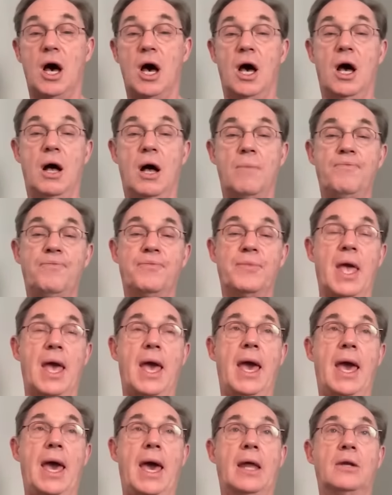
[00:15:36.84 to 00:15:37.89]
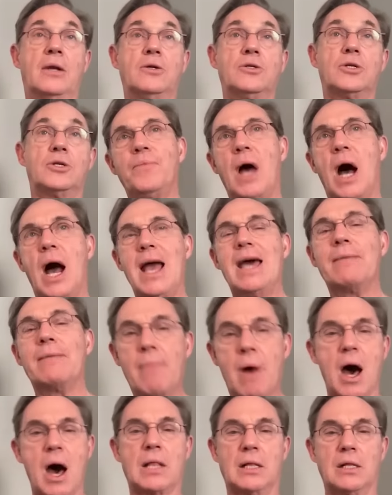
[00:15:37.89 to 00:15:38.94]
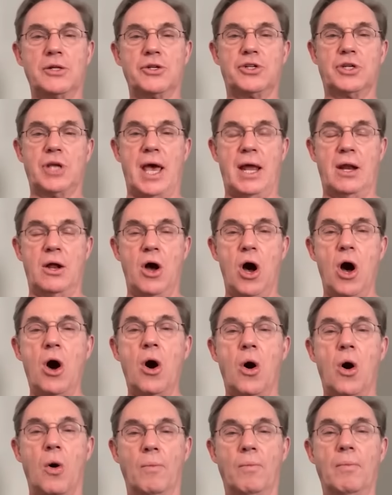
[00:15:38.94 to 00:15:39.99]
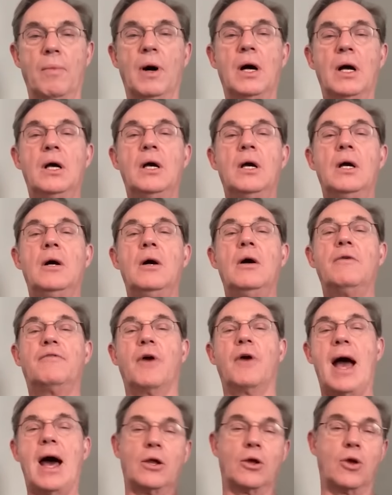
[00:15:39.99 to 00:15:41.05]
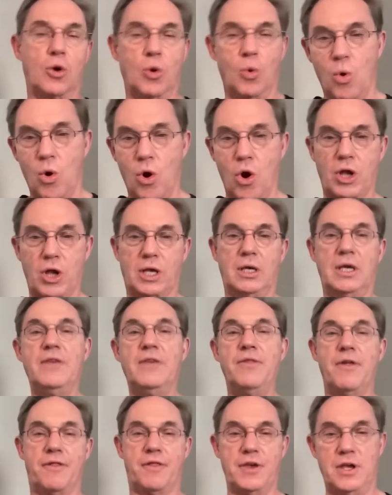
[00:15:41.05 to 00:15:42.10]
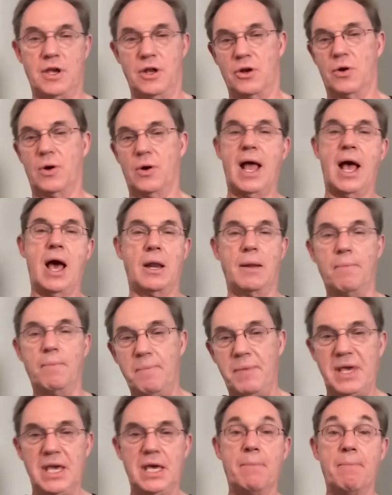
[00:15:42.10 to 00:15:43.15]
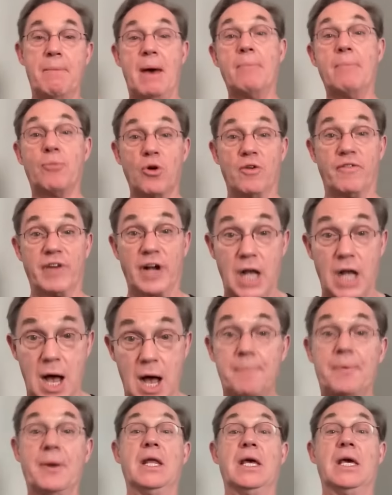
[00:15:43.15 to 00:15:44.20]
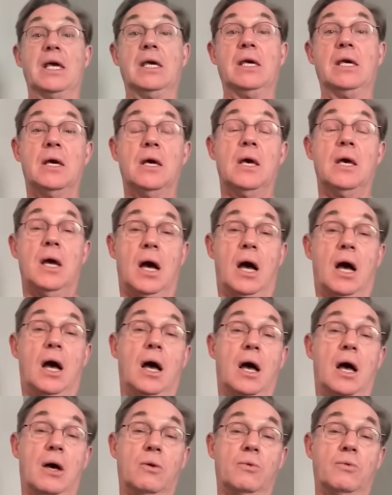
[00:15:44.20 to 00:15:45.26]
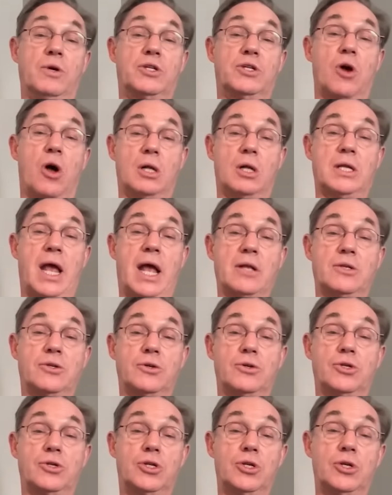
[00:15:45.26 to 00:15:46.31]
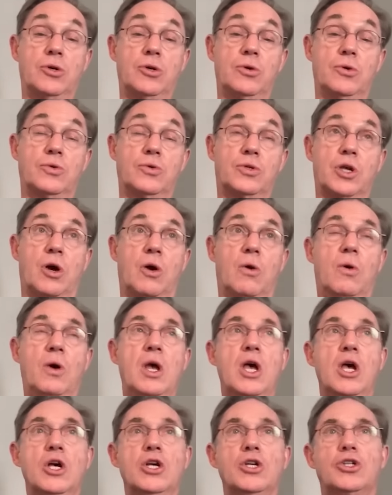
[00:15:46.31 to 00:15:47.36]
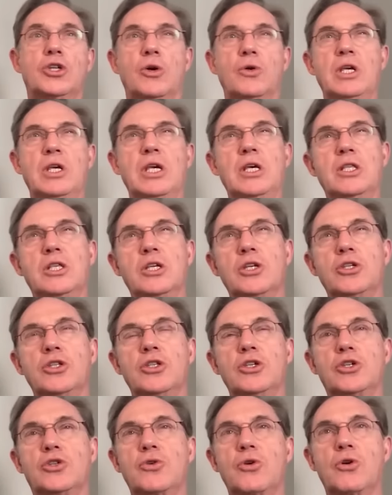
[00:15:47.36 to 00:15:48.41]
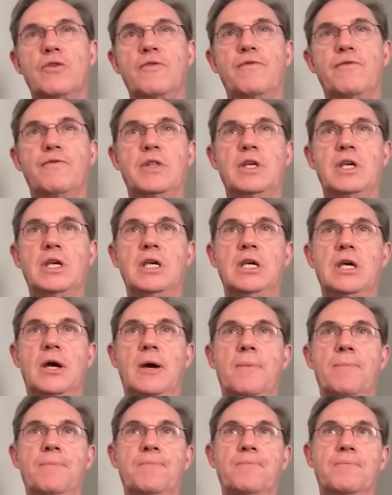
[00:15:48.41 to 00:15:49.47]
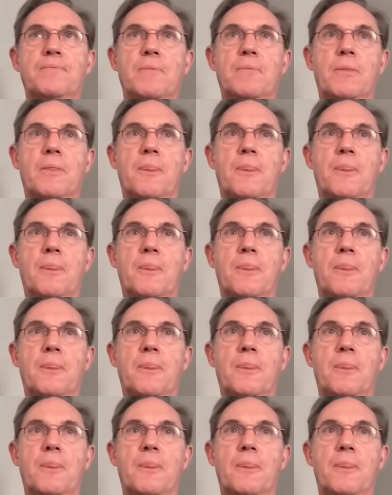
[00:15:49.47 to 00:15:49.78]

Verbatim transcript: Um, and I had models at home or how to go to work in the theater and how to be a member of a company, uh, which all dancers do. So, so the the, the sort of the um,